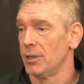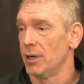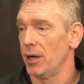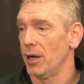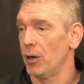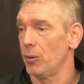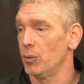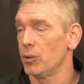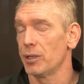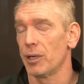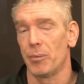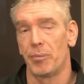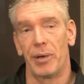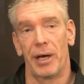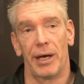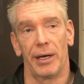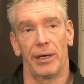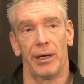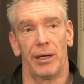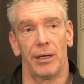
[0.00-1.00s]
We'll get
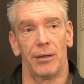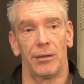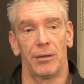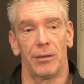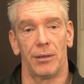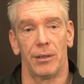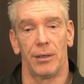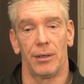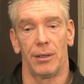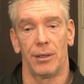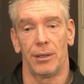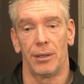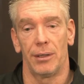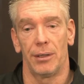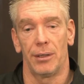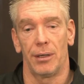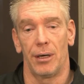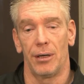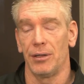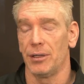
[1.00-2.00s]
back
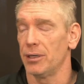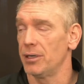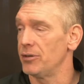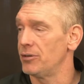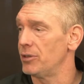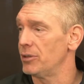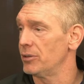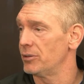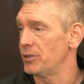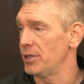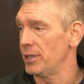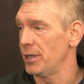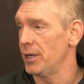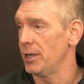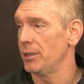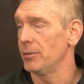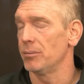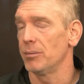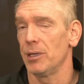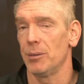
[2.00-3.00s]
on the ice here
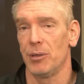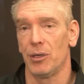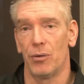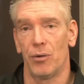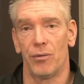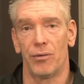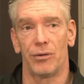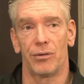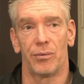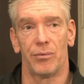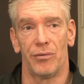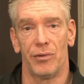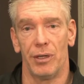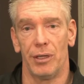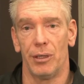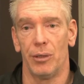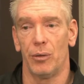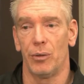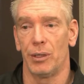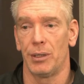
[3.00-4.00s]
today, maybe go over some
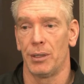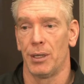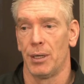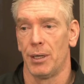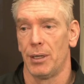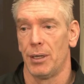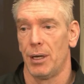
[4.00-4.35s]
video and